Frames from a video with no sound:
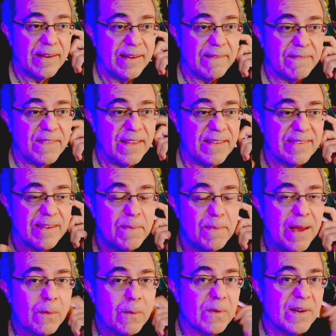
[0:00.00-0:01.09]
if they
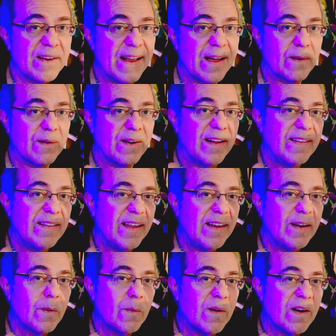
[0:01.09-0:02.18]
somehow run out and they
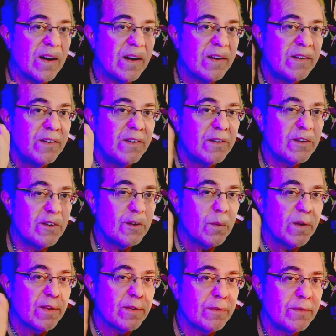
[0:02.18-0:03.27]
go under
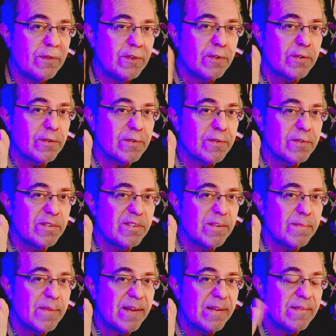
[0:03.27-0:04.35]
12 jurors
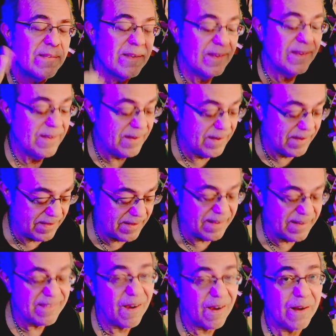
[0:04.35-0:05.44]
somehow, then
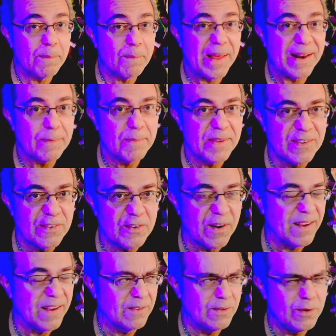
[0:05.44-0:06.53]
it's automatic
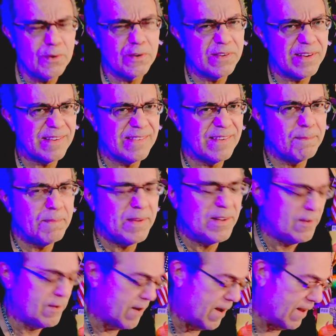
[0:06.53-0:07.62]
mistrial. Usually it's a
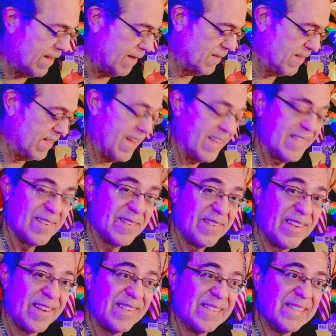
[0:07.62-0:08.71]
mistrial after that, so
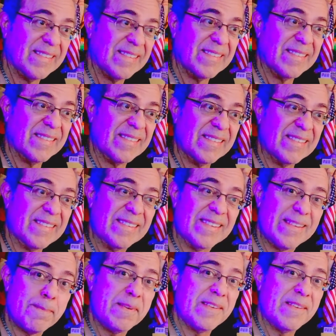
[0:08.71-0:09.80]
it's like
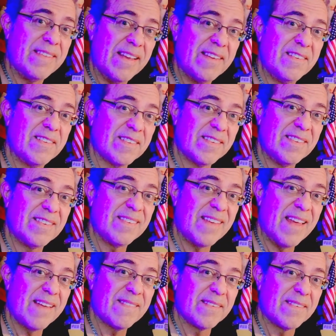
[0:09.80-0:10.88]
the potential just
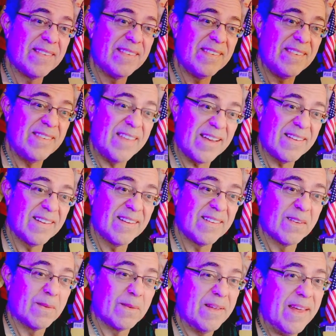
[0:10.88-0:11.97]
to have a
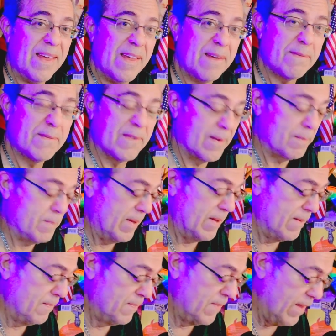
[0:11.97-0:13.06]
technical F up.
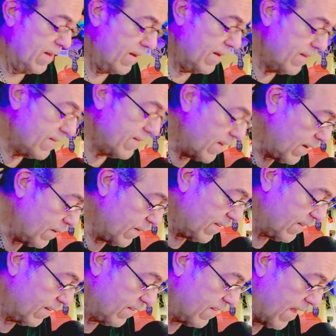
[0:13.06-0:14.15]
So
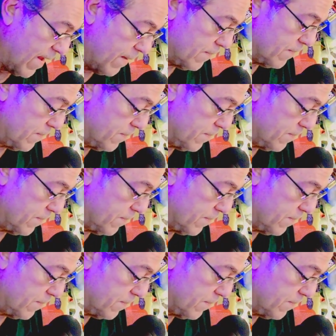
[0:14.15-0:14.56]
anyways, there's that.